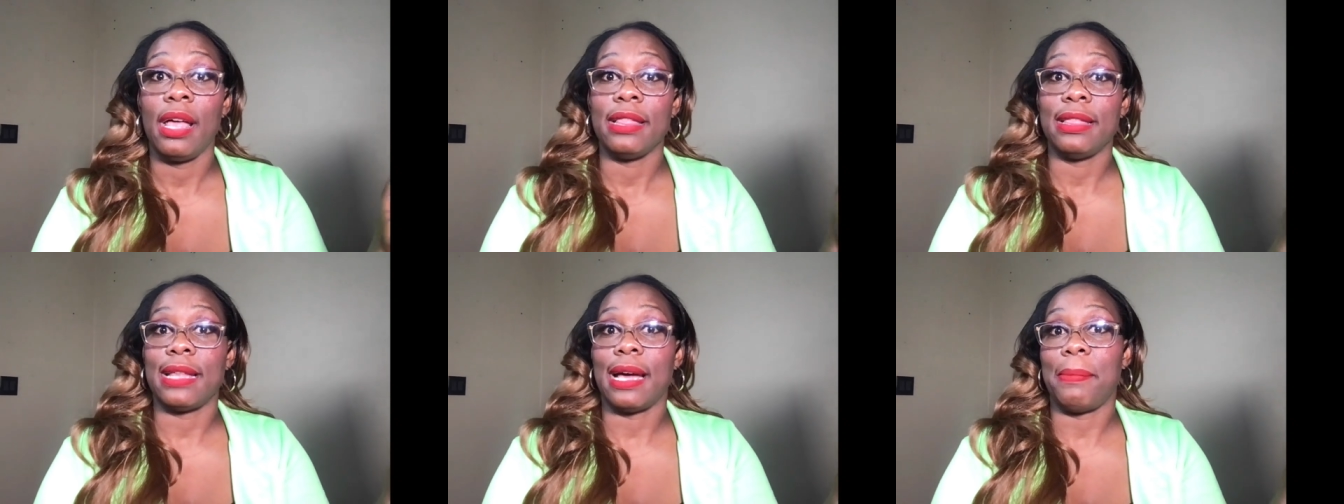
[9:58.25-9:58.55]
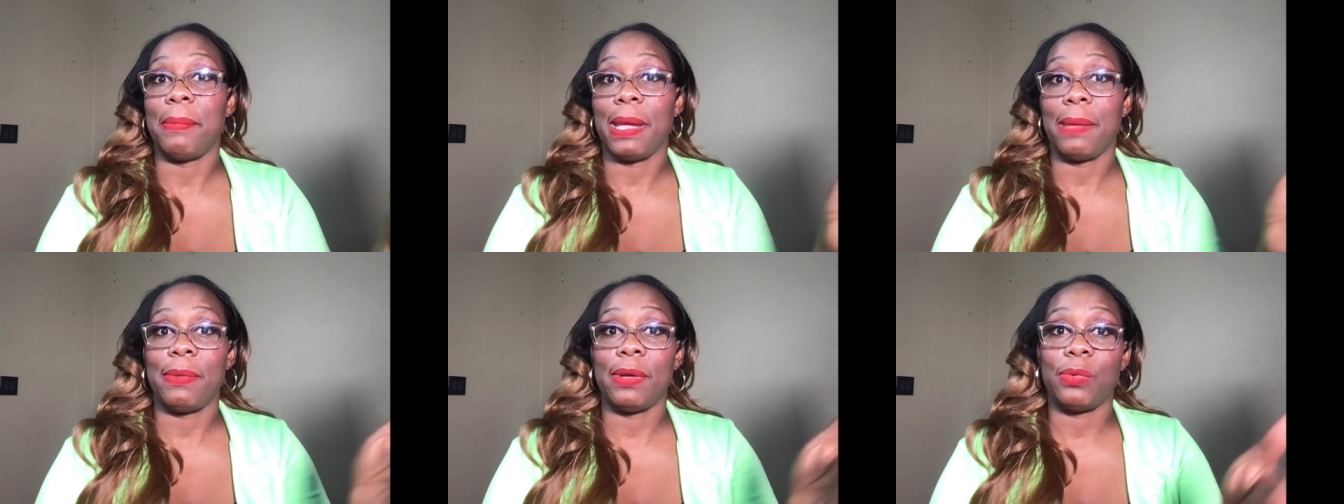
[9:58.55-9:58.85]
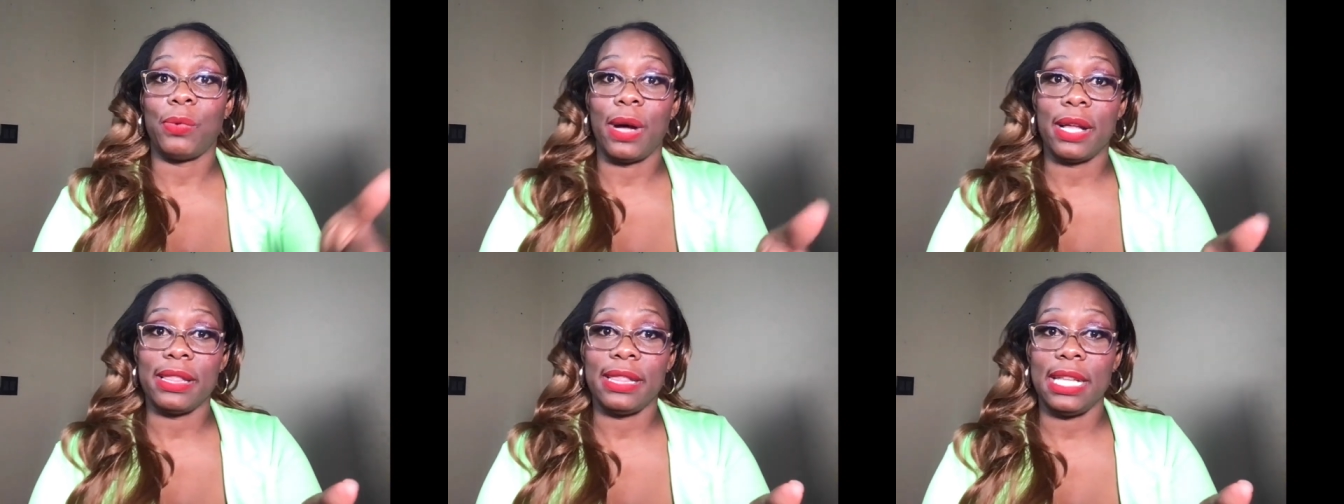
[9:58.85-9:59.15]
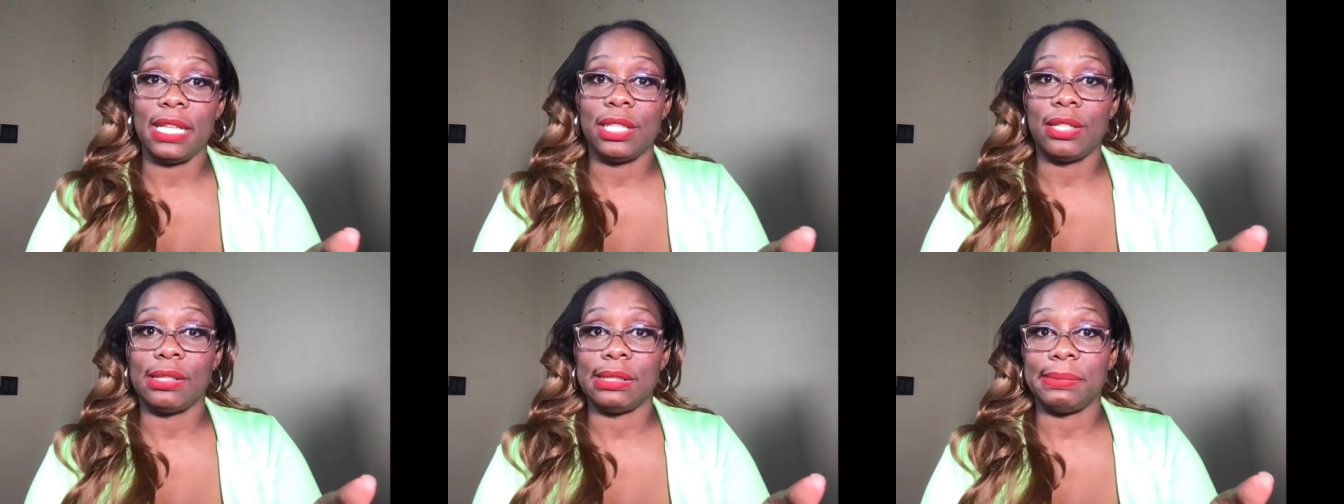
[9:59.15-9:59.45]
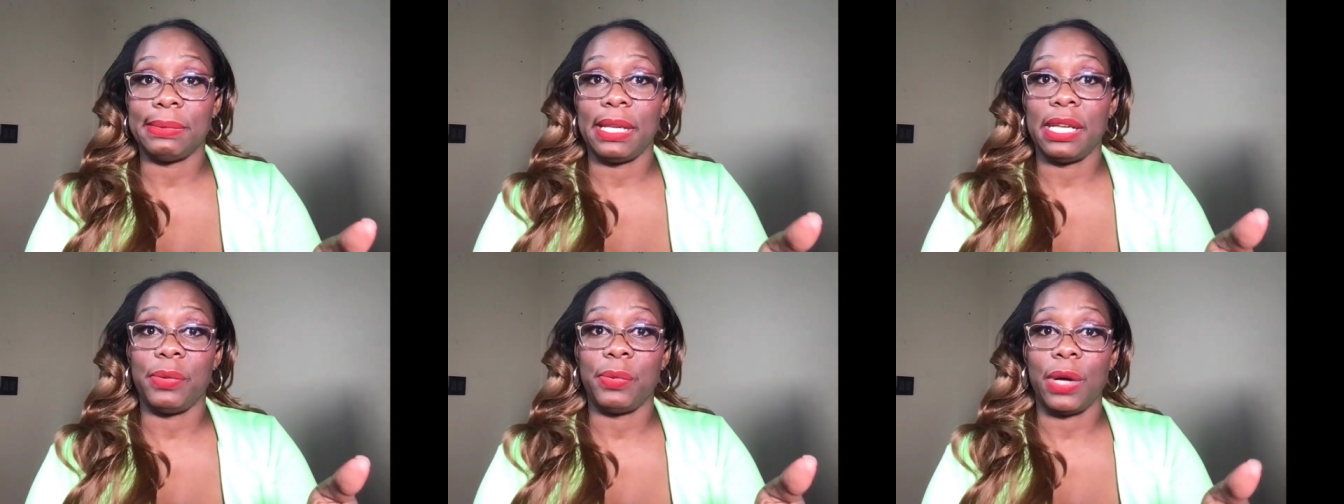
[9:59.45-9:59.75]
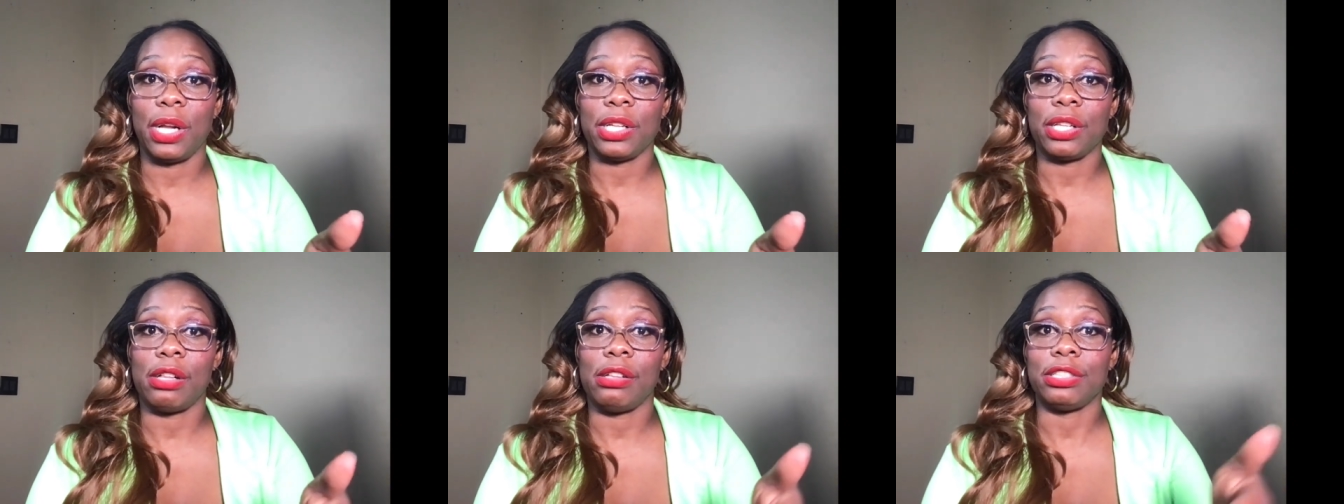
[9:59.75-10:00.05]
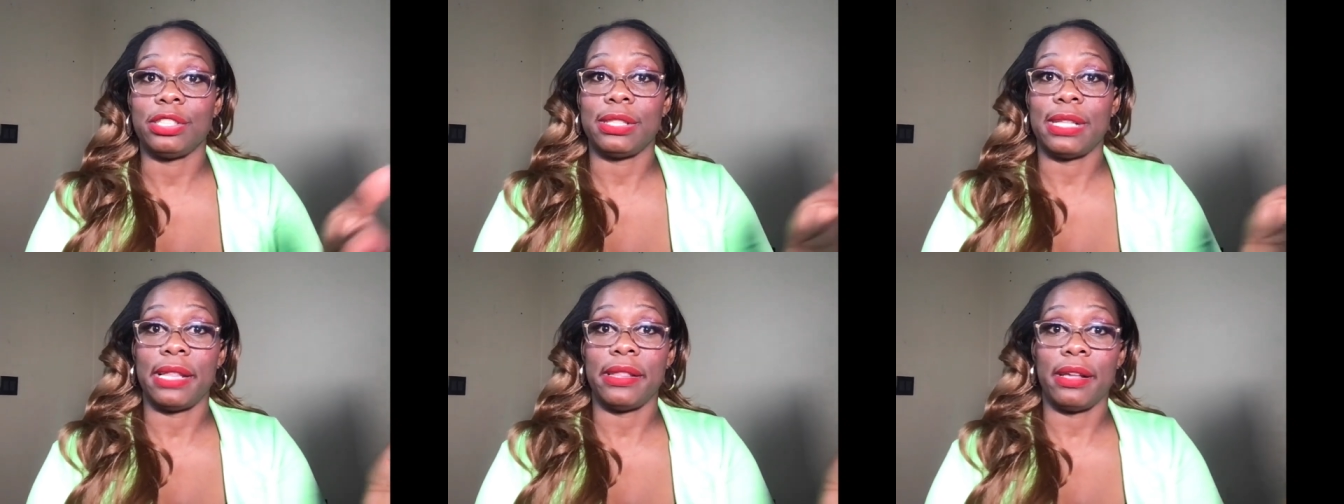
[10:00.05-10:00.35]
that maybe one thing does well in one
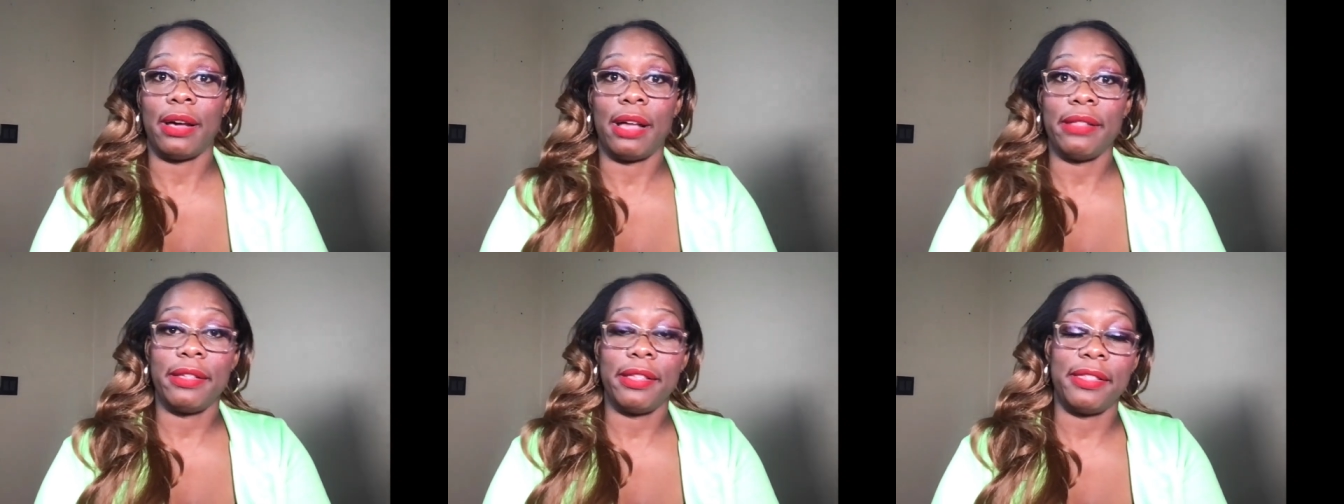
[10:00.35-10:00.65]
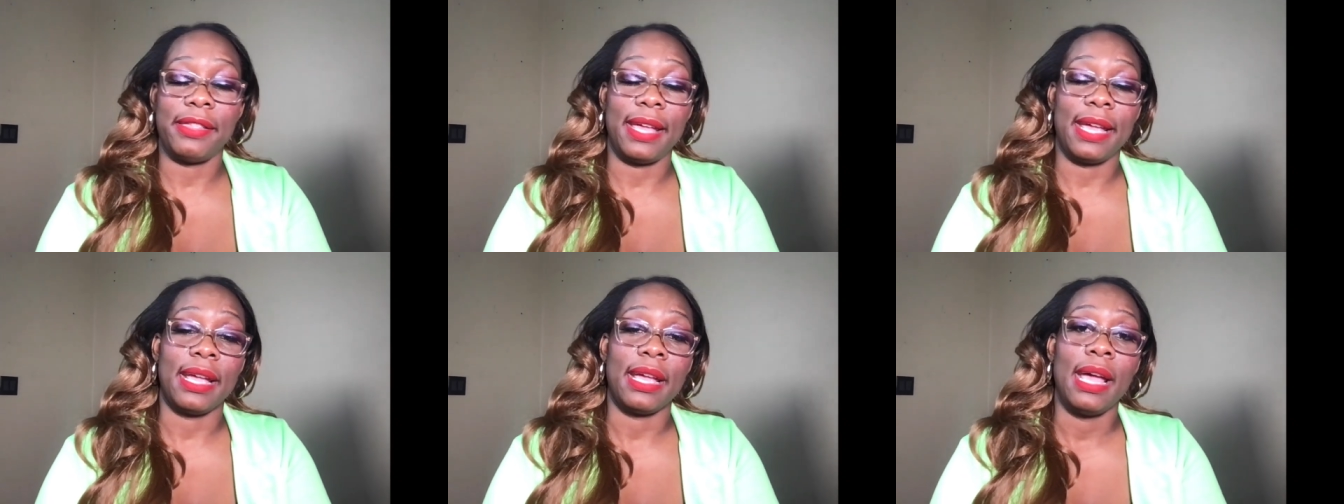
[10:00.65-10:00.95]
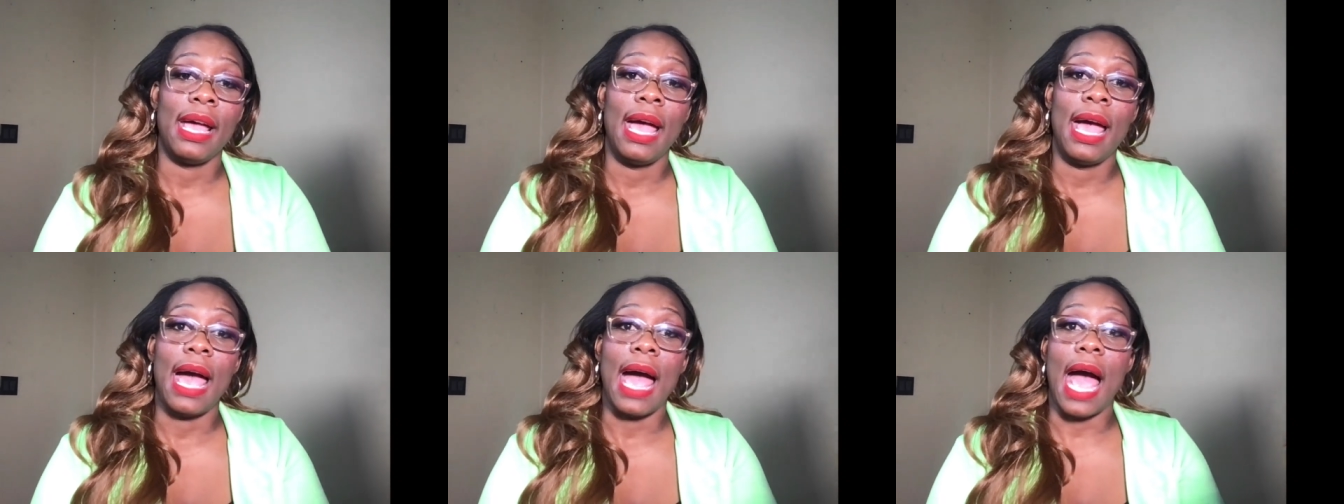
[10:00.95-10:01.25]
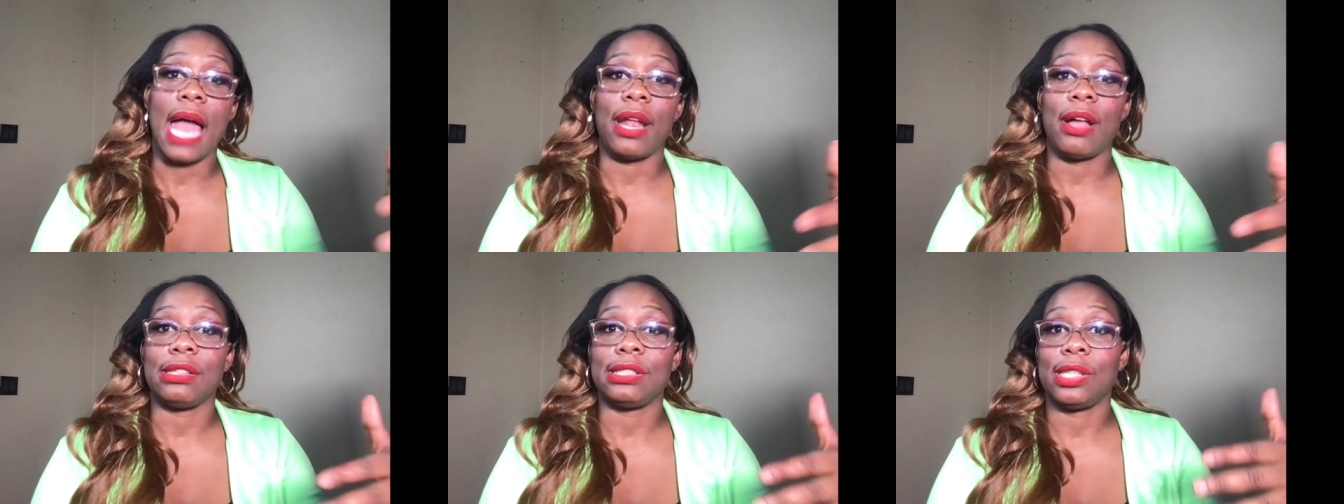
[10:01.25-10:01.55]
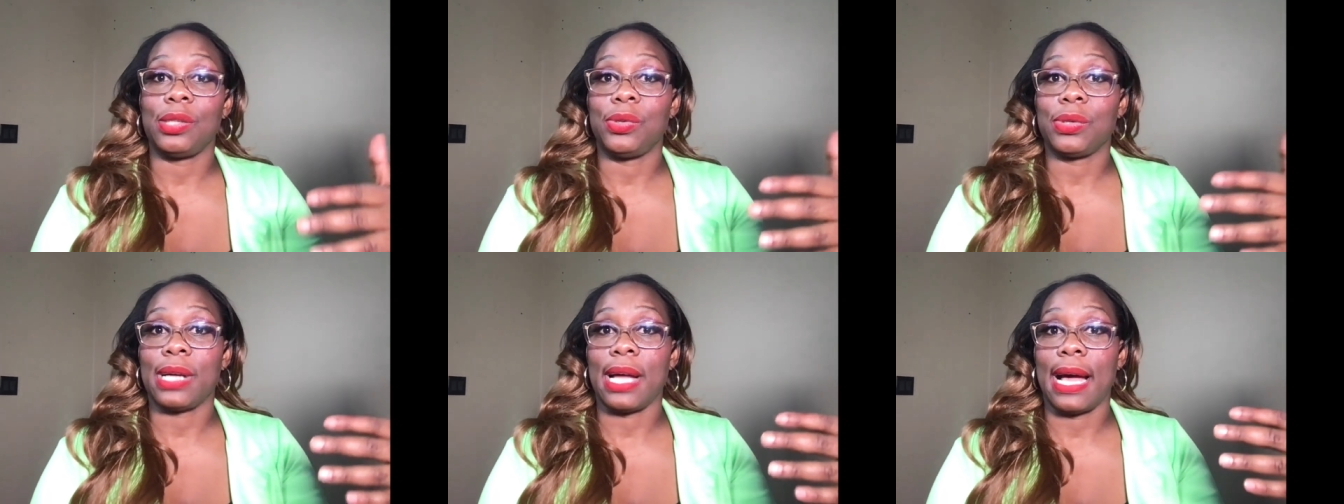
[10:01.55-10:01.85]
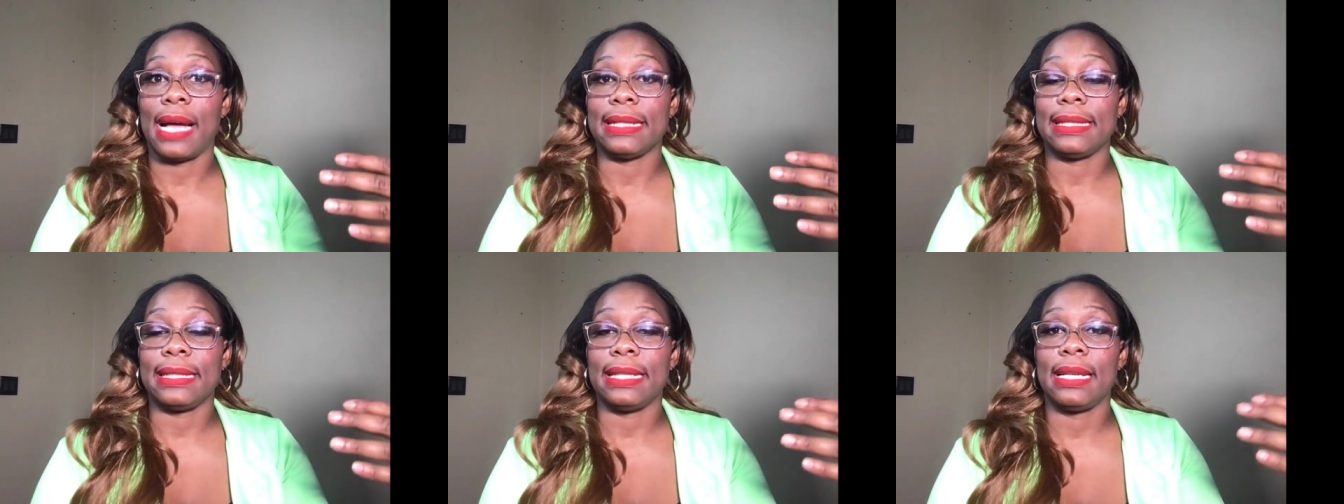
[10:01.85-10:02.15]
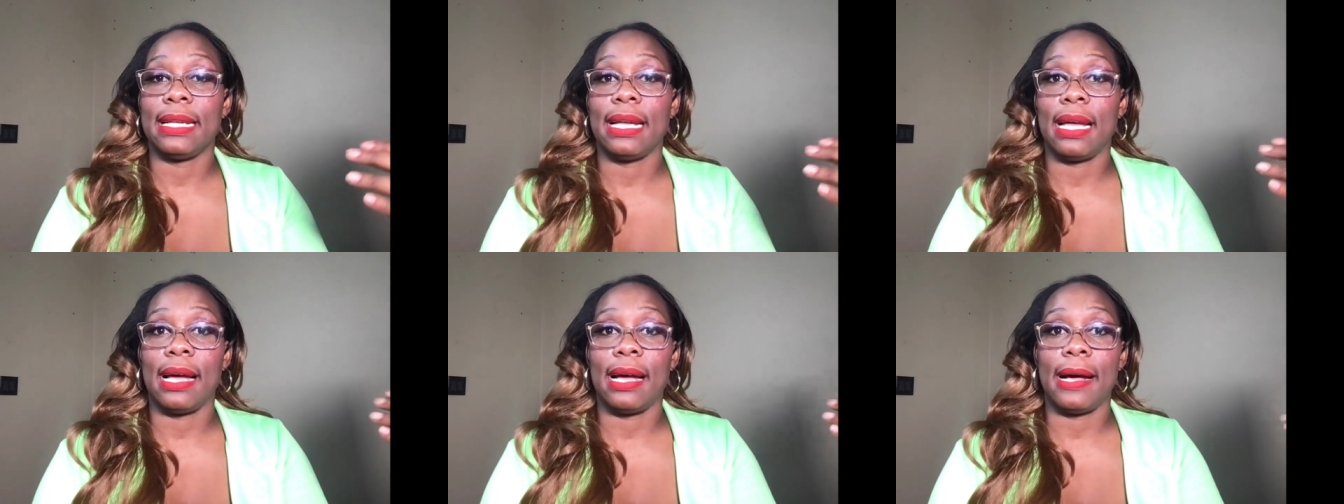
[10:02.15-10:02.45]
culture than the other thing. I'd also look at
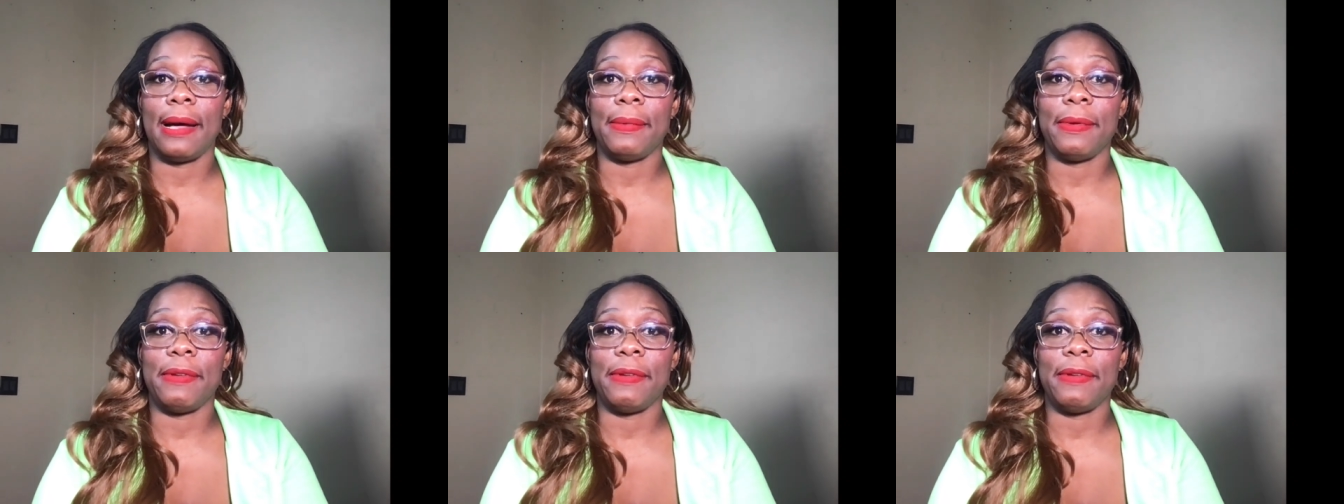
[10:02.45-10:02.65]
uh,